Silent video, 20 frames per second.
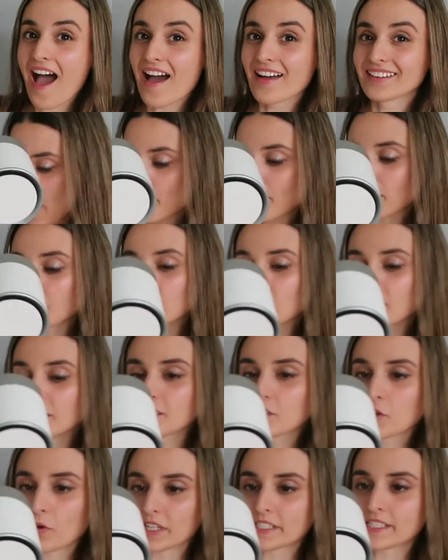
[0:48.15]
I'm actually
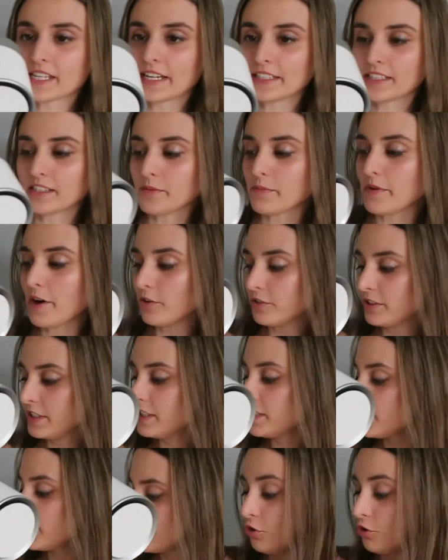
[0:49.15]
so excited about this.